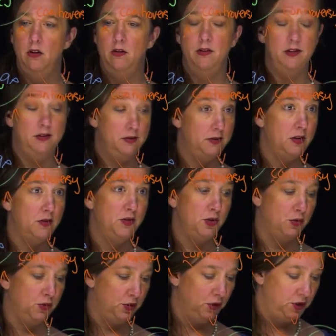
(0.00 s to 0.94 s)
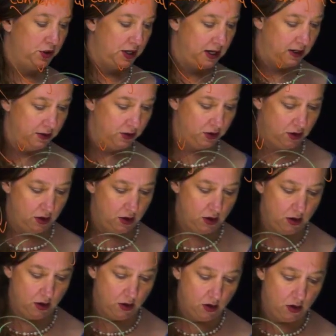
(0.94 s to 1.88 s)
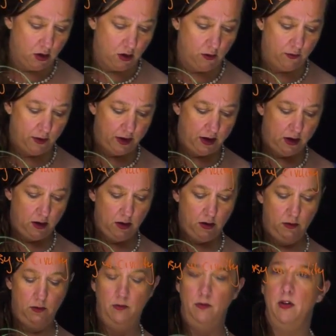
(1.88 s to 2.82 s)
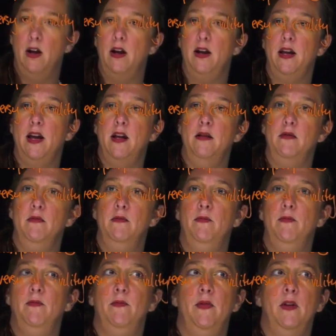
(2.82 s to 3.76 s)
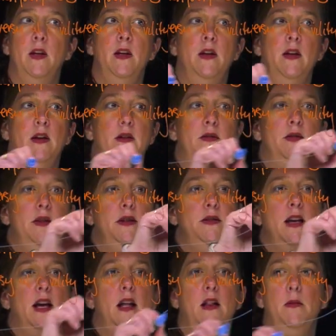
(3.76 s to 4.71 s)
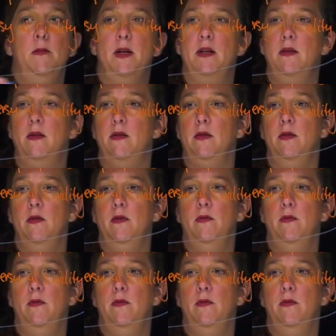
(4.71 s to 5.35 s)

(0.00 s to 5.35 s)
This is our social change. Over here, again, it's these elements.